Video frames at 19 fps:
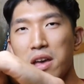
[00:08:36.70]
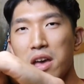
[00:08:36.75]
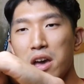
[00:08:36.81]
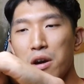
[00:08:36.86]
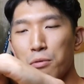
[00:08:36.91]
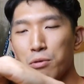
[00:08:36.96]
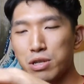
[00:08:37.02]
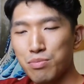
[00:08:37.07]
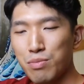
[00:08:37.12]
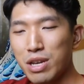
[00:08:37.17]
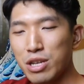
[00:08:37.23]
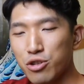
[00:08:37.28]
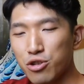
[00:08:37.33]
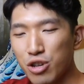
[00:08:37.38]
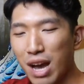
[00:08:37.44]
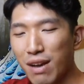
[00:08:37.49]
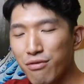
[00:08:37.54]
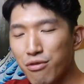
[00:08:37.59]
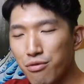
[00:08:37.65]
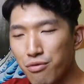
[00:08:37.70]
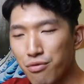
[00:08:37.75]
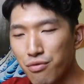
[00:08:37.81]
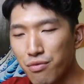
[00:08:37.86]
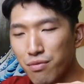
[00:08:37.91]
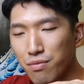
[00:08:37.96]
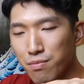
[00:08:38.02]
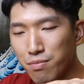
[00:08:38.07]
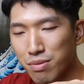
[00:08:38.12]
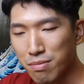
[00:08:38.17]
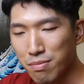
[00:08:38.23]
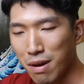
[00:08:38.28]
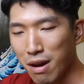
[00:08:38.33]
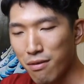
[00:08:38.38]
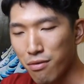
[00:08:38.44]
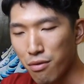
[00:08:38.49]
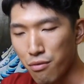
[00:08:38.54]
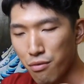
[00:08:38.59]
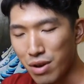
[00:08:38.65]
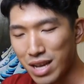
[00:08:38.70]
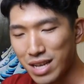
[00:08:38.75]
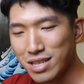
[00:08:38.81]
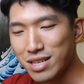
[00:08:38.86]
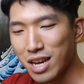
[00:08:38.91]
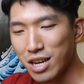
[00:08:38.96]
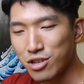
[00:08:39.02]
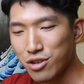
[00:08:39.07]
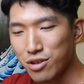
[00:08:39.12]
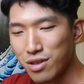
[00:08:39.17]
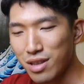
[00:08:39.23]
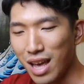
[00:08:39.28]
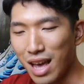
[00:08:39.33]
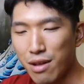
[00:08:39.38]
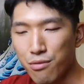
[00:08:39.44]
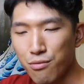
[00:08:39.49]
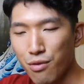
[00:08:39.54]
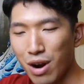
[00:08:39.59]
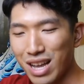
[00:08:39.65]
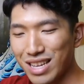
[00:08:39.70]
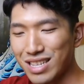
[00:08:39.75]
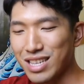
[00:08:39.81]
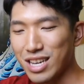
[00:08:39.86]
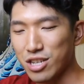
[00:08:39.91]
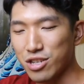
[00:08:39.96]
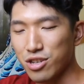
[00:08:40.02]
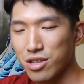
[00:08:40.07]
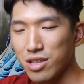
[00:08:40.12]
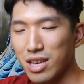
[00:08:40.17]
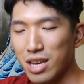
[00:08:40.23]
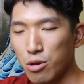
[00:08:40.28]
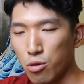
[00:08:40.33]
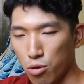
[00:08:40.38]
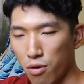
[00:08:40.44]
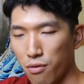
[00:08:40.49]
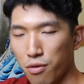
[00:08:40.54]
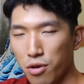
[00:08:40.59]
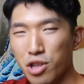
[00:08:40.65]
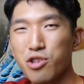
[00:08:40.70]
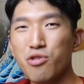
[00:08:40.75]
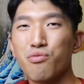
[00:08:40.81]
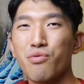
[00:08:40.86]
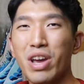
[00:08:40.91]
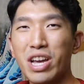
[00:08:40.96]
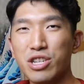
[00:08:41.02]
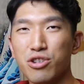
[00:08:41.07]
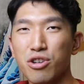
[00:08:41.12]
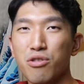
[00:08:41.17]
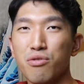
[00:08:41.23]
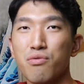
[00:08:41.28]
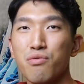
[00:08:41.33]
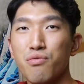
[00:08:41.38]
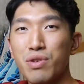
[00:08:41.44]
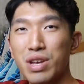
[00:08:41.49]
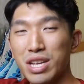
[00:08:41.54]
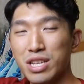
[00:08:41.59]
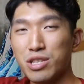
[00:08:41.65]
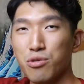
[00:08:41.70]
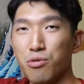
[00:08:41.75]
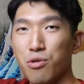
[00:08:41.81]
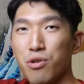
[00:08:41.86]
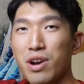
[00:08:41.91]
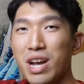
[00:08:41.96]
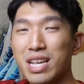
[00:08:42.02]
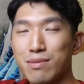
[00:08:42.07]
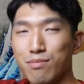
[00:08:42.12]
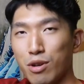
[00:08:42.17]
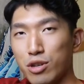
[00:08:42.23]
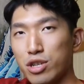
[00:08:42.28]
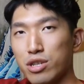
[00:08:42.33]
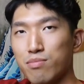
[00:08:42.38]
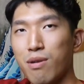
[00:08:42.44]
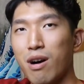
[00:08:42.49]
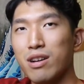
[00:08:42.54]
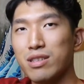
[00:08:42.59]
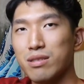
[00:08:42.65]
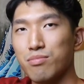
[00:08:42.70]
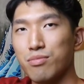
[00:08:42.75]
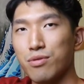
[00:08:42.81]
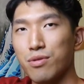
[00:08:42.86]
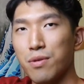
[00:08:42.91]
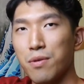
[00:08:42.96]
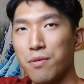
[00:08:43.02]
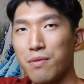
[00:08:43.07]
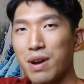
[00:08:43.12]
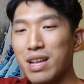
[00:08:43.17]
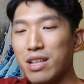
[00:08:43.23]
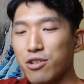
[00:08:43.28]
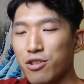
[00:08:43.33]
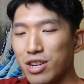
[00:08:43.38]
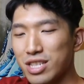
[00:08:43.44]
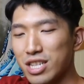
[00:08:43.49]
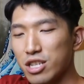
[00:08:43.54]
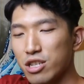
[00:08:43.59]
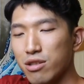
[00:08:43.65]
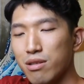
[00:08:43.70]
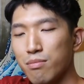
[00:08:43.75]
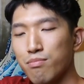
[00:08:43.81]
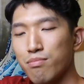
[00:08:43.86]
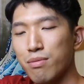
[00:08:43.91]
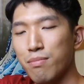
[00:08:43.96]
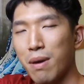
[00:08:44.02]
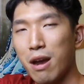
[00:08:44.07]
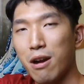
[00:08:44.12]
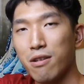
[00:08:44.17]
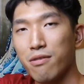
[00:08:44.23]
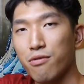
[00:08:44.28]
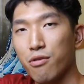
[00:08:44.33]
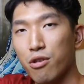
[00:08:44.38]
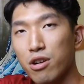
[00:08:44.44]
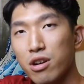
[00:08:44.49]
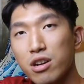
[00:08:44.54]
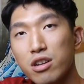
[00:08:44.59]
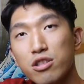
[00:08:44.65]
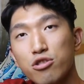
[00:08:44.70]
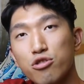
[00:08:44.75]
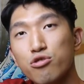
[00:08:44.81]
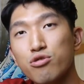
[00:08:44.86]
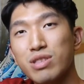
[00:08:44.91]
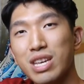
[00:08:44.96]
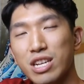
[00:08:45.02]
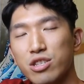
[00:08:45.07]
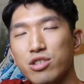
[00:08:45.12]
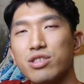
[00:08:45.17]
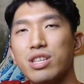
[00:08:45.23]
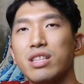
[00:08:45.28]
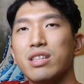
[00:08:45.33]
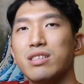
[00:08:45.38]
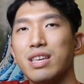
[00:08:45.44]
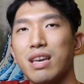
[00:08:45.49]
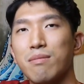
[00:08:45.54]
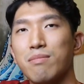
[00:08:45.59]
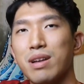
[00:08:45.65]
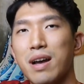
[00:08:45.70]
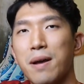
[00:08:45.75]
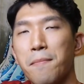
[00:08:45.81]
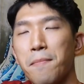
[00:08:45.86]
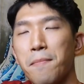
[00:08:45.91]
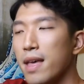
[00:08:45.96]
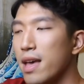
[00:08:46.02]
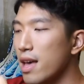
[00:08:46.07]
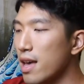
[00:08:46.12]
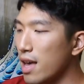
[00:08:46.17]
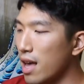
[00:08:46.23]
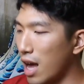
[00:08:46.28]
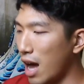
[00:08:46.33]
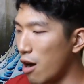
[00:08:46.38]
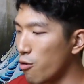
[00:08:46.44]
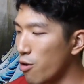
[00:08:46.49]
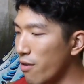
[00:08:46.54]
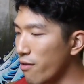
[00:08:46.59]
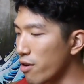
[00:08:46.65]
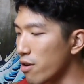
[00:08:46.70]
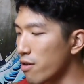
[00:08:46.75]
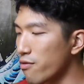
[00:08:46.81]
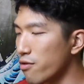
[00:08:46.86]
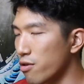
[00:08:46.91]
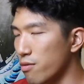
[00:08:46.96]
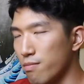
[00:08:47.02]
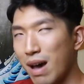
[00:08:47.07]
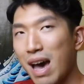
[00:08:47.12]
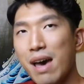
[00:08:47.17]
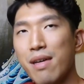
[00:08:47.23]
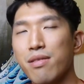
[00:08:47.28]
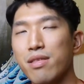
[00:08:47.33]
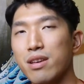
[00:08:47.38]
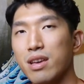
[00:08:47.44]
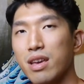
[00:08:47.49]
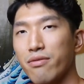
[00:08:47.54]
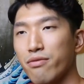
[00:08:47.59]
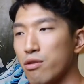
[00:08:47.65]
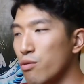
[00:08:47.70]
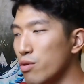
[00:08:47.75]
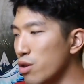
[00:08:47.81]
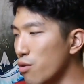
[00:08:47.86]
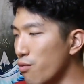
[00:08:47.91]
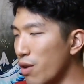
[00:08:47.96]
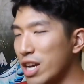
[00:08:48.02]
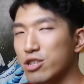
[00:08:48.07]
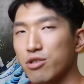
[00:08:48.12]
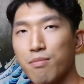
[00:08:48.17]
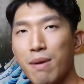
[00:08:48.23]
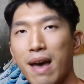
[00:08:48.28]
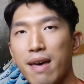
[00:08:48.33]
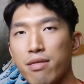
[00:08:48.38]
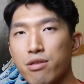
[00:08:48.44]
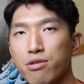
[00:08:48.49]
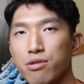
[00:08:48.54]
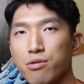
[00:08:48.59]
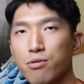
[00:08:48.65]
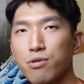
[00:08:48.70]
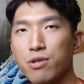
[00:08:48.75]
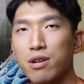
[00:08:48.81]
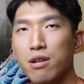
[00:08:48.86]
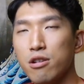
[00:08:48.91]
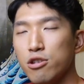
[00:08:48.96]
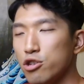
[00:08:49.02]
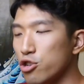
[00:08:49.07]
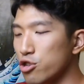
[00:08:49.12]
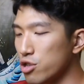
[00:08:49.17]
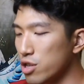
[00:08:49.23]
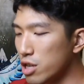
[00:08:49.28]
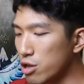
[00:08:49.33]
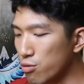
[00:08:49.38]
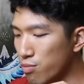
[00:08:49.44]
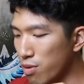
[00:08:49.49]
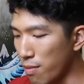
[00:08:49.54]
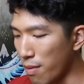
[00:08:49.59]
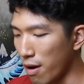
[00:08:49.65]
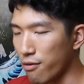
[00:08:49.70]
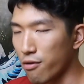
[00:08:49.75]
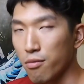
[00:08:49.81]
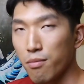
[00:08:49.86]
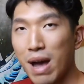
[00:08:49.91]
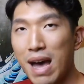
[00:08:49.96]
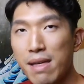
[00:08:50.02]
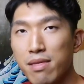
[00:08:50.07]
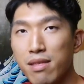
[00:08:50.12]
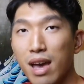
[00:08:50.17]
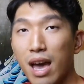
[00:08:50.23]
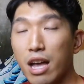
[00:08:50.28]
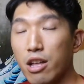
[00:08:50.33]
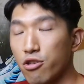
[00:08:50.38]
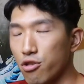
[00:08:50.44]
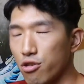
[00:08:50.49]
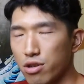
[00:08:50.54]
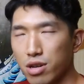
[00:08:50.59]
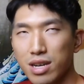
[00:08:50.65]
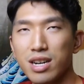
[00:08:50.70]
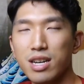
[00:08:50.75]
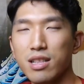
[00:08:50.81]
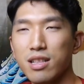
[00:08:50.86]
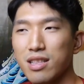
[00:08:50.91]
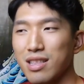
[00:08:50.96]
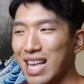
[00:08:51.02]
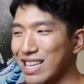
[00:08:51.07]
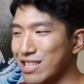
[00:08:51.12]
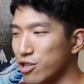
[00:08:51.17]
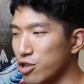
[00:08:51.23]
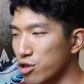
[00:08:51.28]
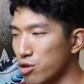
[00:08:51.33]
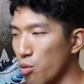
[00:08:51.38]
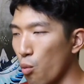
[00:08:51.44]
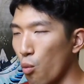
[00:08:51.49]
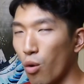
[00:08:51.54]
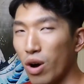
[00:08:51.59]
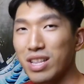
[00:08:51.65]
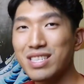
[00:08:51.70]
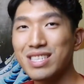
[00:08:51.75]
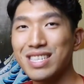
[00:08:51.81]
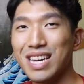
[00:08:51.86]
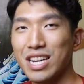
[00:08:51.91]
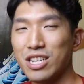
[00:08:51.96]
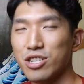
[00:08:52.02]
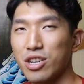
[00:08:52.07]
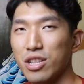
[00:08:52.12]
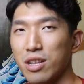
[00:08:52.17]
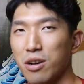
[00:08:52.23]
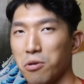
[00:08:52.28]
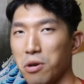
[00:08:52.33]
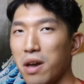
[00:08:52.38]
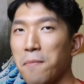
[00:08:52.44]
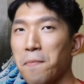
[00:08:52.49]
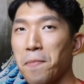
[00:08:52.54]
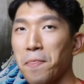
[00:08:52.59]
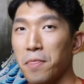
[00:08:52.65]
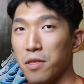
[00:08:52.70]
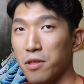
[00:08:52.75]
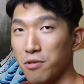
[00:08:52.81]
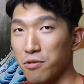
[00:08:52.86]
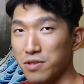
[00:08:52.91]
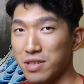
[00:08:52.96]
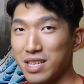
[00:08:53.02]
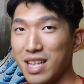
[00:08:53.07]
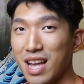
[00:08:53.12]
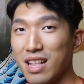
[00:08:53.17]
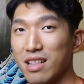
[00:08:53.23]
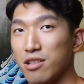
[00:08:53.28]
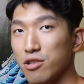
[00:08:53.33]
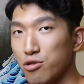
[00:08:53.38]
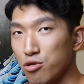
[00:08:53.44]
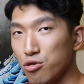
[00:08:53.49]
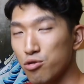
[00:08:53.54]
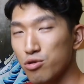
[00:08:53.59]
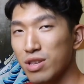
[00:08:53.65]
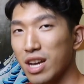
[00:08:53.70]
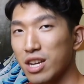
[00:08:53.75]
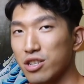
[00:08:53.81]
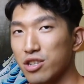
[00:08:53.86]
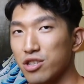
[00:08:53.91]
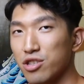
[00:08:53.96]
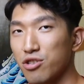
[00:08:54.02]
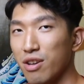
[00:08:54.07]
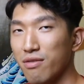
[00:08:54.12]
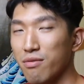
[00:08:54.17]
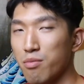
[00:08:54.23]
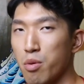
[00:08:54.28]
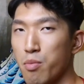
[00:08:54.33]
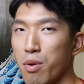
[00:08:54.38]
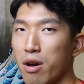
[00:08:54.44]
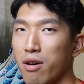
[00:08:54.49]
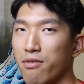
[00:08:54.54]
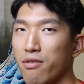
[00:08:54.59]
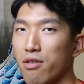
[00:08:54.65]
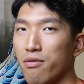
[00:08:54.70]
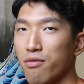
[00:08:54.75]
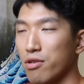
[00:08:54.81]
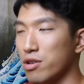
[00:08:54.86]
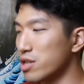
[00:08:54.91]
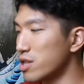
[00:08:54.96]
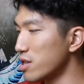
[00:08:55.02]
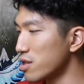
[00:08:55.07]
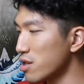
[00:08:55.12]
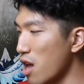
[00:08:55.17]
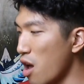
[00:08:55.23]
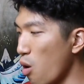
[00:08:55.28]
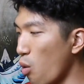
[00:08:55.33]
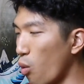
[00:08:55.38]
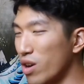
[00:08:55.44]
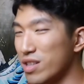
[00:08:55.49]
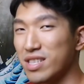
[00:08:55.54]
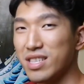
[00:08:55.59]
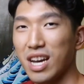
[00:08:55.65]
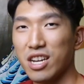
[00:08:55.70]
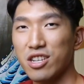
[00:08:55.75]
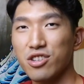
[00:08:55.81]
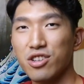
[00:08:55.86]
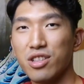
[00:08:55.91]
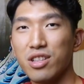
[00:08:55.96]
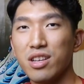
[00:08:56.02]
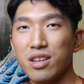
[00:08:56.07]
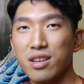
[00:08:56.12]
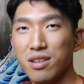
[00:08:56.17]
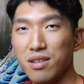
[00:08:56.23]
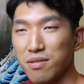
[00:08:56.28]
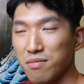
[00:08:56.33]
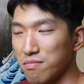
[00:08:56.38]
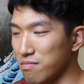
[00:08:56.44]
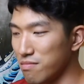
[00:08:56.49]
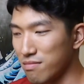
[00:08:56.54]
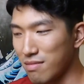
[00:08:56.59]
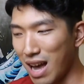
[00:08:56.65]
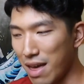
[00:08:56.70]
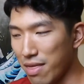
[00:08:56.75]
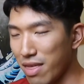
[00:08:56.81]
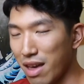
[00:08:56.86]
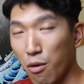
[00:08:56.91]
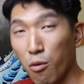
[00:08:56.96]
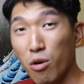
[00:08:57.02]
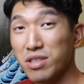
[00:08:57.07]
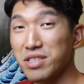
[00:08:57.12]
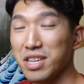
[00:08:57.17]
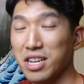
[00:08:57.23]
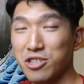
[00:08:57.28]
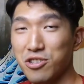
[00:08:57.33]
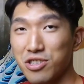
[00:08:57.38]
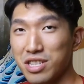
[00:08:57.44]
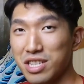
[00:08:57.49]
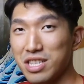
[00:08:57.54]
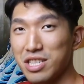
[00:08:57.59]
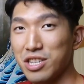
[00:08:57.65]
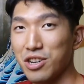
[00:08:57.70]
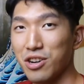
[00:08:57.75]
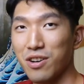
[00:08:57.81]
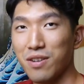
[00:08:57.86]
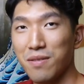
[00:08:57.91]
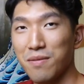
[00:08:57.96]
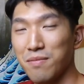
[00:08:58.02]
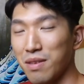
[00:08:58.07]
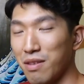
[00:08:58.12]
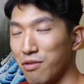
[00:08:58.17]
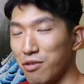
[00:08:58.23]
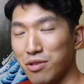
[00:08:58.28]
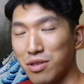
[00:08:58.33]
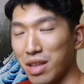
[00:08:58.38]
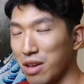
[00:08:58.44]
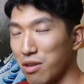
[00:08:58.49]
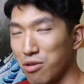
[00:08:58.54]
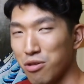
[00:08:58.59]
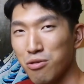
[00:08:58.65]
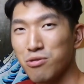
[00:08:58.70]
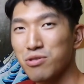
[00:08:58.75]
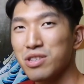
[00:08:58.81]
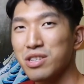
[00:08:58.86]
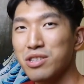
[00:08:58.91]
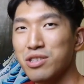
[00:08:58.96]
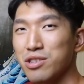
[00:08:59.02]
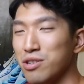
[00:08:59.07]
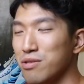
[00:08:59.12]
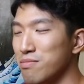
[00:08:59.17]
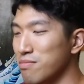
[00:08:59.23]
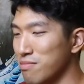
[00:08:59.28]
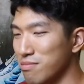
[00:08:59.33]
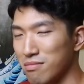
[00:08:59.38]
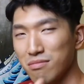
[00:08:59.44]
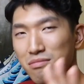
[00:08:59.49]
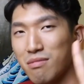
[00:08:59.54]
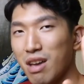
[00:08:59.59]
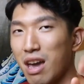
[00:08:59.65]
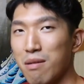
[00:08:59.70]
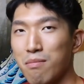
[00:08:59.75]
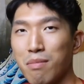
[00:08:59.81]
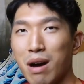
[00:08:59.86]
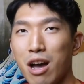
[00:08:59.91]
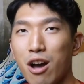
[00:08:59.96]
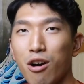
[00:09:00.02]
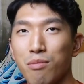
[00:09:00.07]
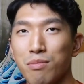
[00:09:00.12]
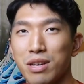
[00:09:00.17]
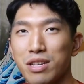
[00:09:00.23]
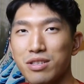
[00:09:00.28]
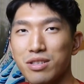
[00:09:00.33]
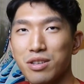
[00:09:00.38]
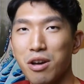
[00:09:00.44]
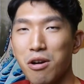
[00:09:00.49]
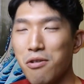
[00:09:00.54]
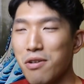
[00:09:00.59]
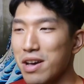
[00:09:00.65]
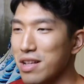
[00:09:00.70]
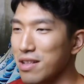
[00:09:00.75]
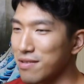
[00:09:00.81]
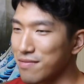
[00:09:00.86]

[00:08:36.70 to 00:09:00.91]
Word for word: Which means you have to prepare for reading section and writing section in order for you to raise your reading score as much as possible, right? You're essentially preparing for two sections at the same time. However, for math, if you want to raise your math score, you just need to prepare for math and you're good. That's just one section, okay? You see that? Two sections you have to prepare for versus one section. I think one section is easier if you think two is easier, hey, by all means, go ahead.